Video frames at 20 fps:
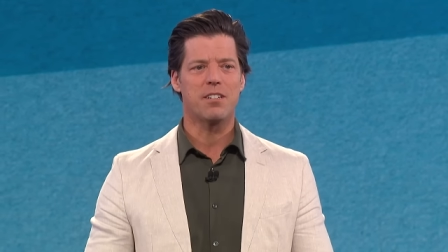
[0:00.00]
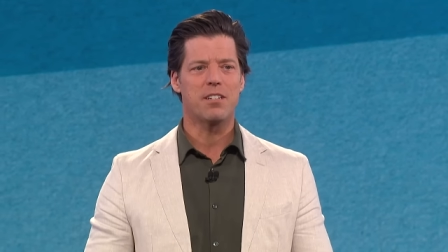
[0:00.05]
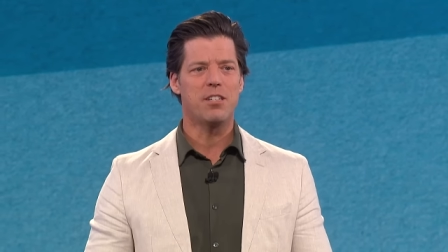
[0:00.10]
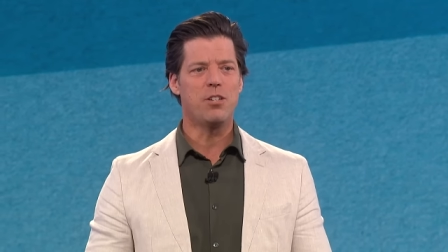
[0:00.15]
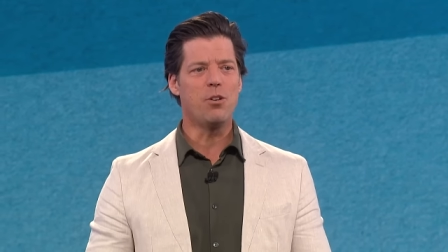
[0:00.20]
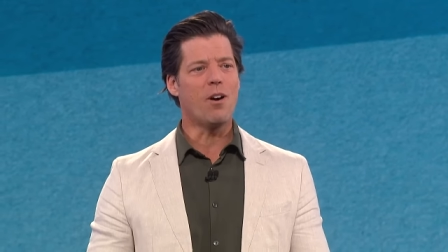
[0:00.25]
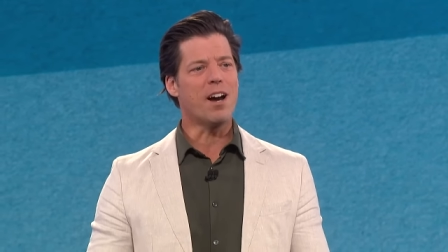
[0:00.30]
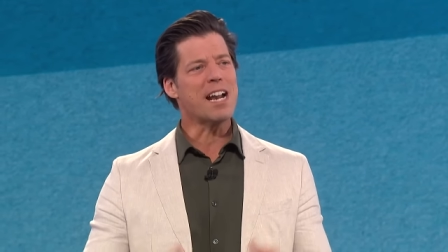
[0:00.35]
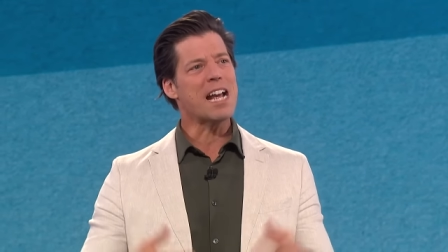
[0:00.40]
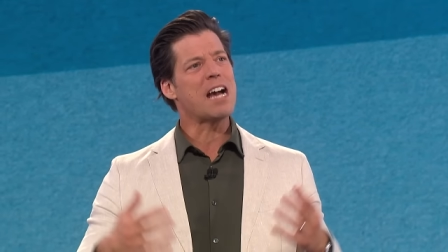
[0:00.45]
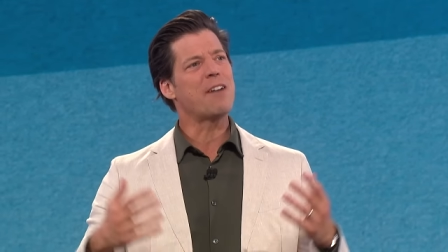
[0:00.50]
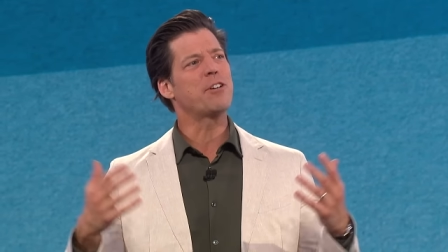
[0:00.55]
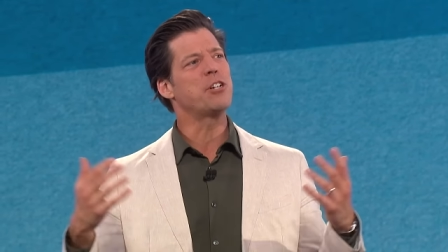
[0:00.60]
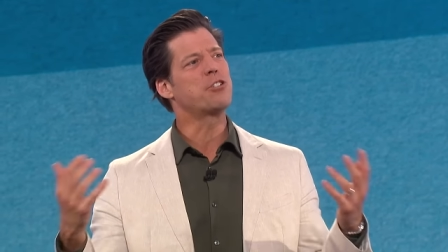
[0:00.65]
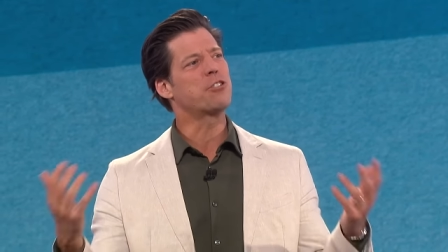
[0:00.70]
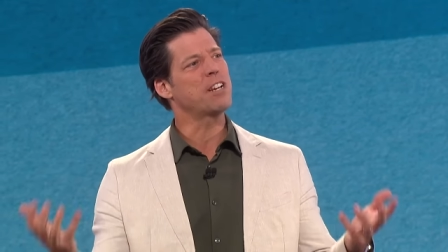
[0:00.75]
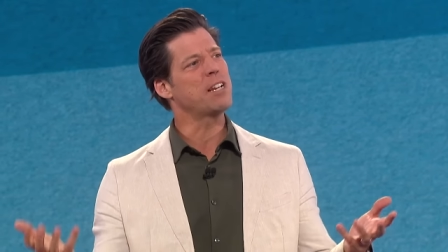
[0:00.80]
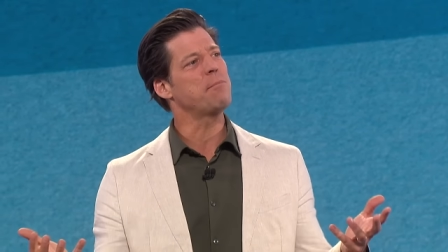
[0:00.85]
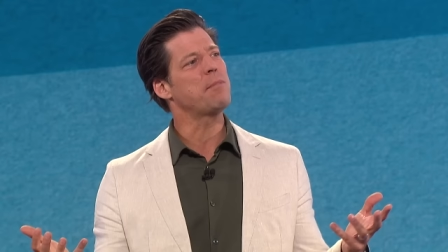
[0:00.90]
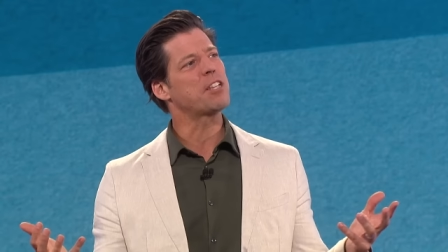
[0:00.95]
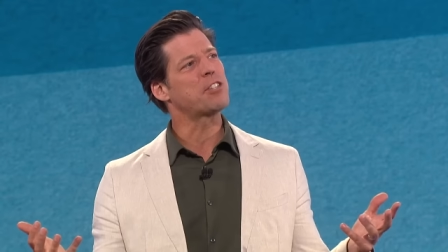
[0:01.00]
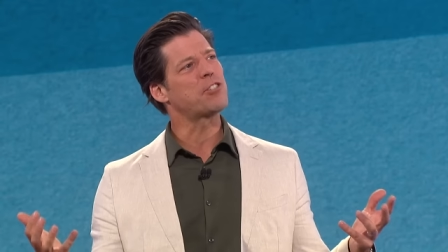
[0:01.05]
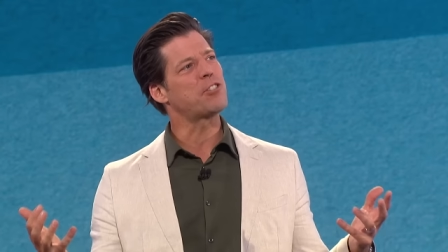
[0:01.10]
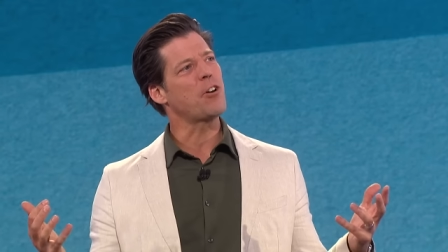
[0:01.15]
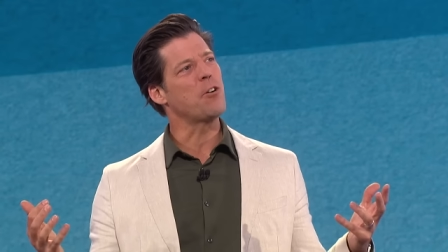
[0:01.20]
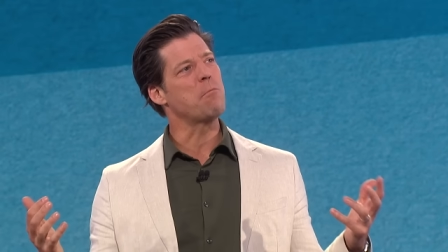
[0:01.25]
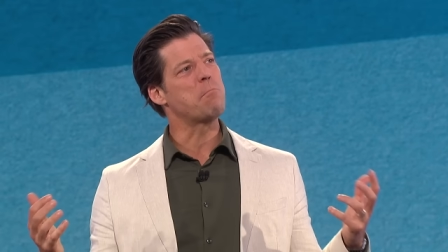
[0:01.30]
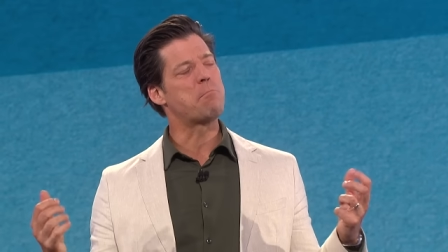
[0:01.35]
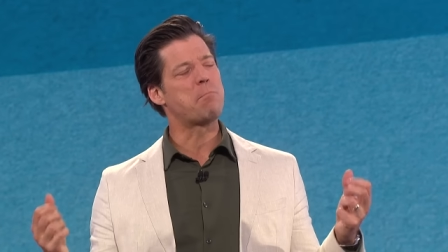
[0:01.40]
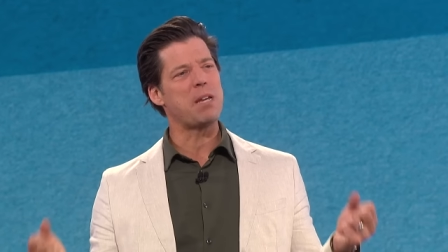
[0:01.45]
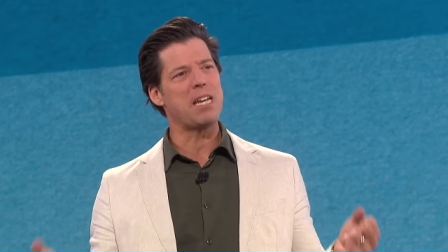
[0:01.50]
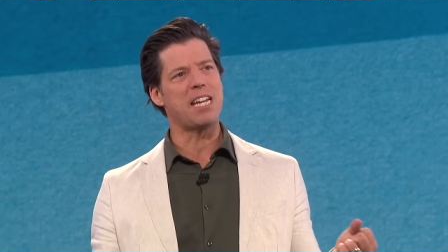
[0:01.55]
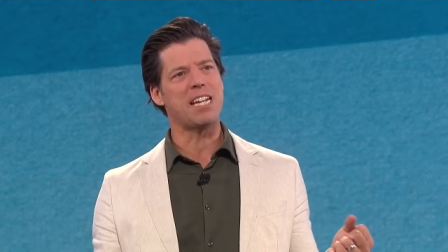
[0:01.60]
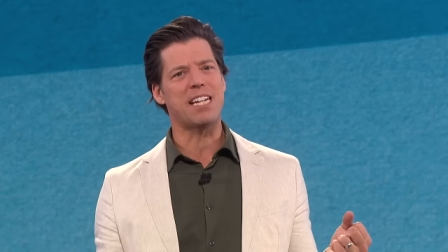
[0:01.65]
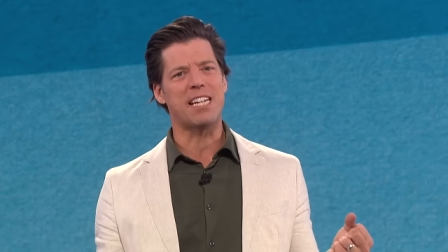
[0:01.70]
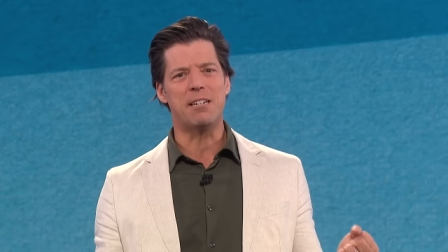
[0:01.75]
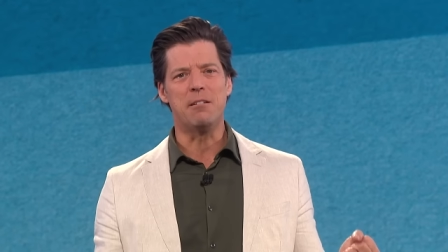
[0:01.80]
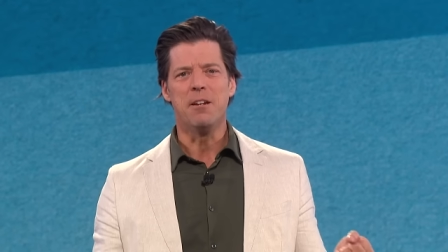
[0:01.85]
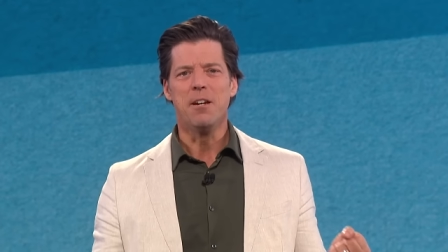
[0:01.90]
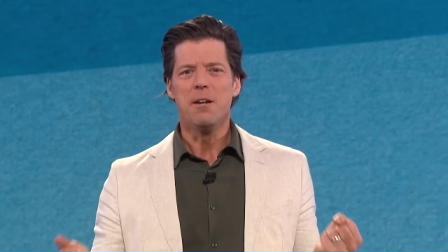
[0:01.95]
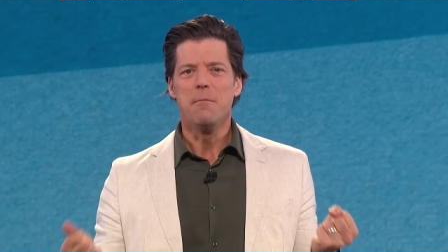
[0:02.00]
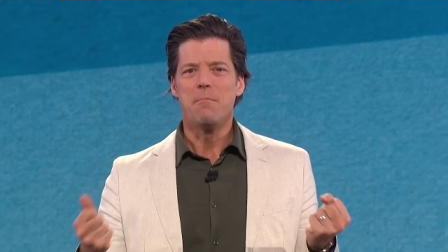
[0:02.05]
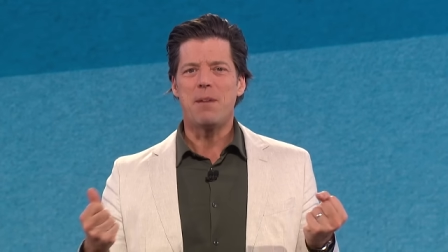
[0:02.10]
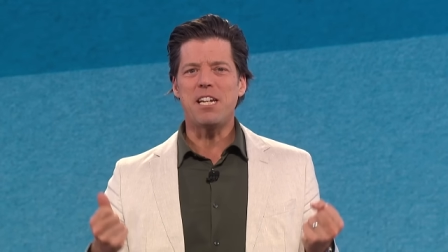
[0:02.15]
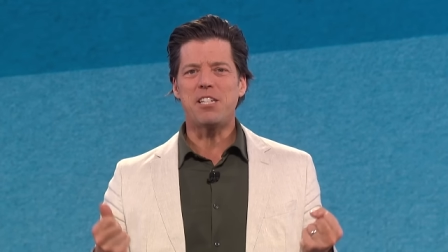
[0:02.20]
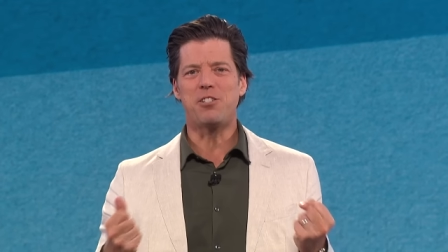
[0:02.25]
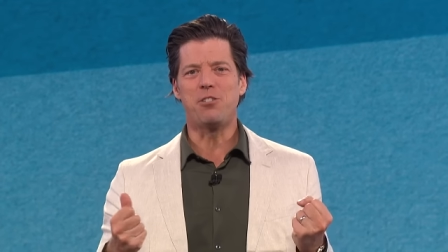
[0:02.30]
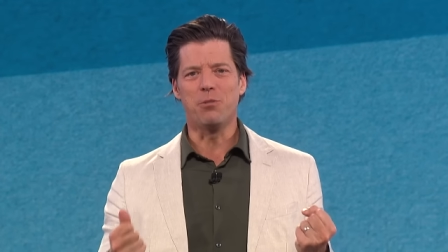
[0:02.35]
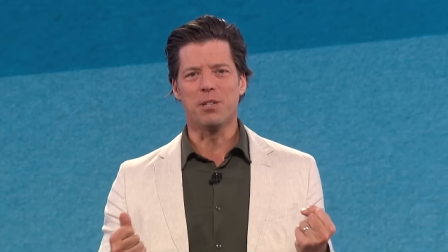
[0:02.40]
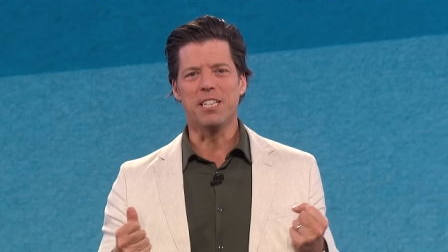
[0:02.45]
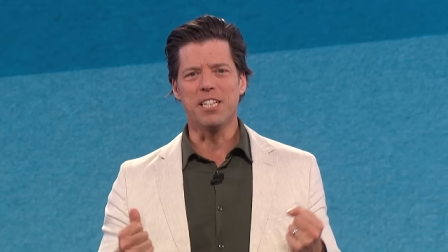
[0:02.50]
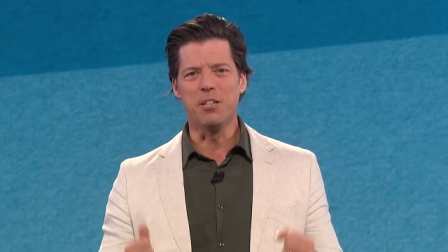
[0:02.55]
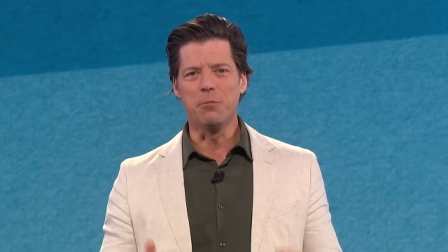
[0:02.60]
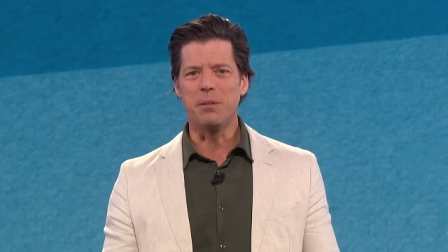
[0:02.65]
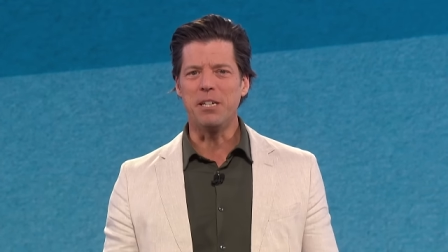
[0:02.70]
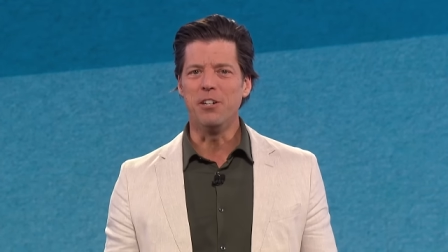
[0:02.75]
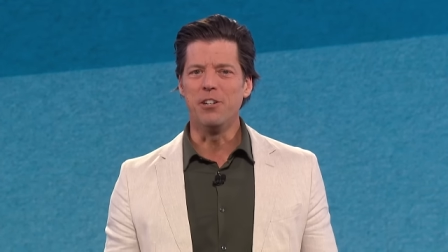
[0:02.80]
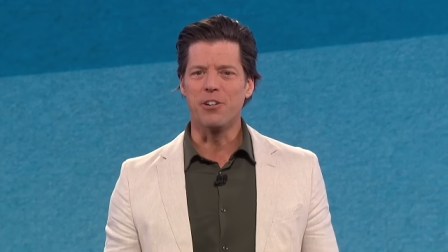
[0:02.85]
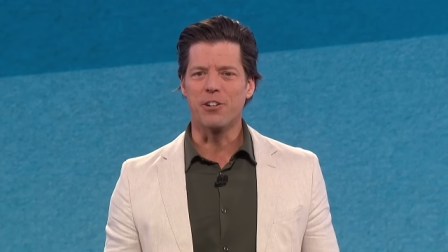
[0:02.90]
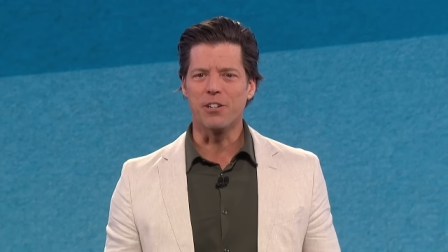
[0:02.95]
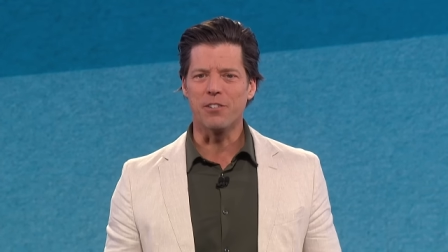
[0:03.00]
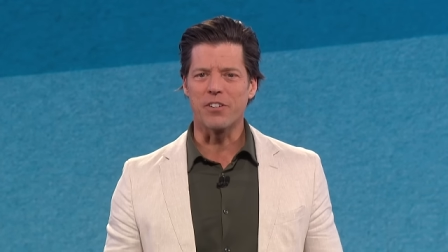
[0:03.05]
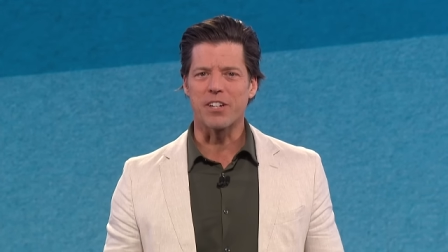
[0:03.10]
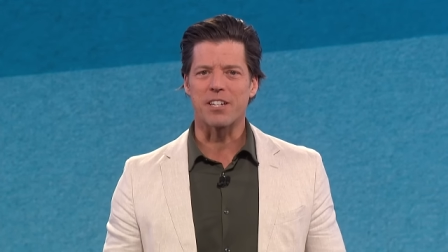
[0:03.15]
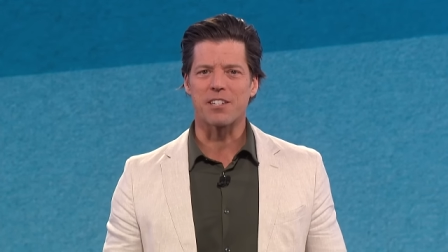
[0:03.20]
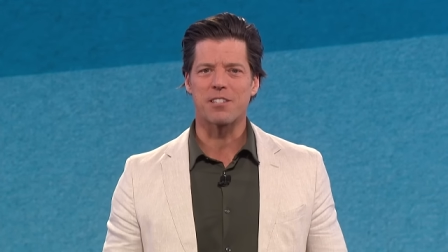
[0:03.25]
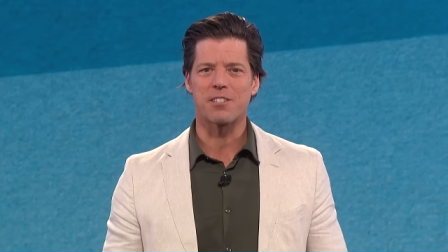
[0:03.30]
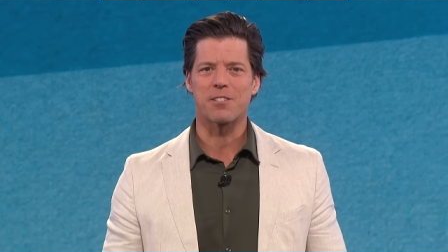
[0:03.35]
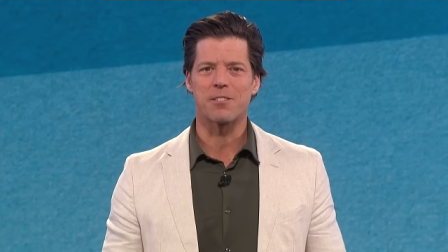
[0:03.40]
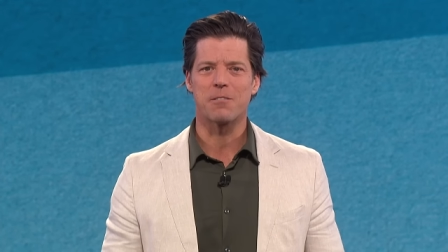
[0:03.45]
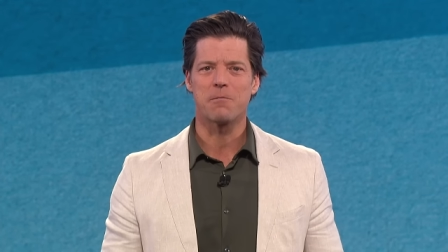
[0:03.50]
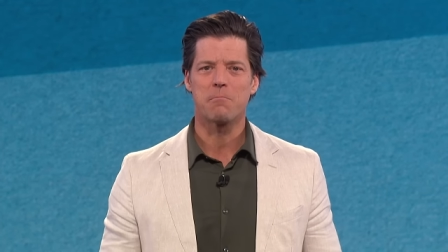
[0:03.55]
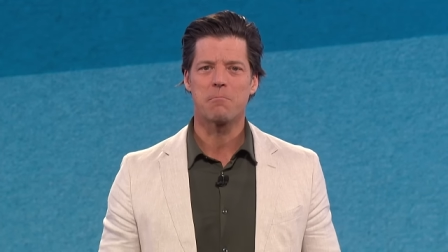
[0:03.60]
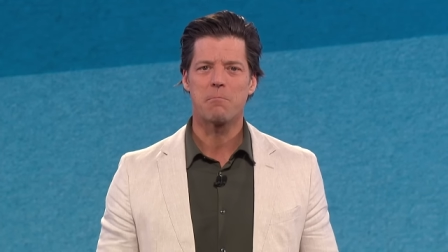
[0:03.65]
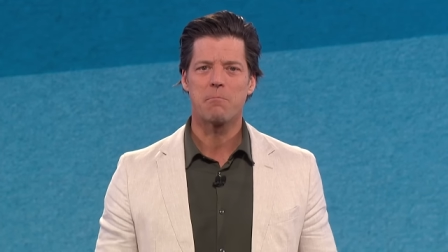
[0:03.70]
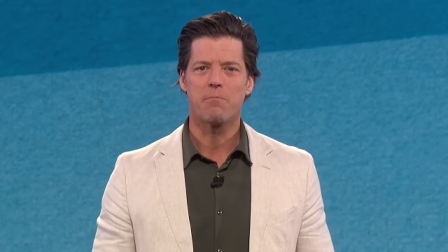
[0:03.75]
You ought to have a dream that's so big it makes you a little bit nervous."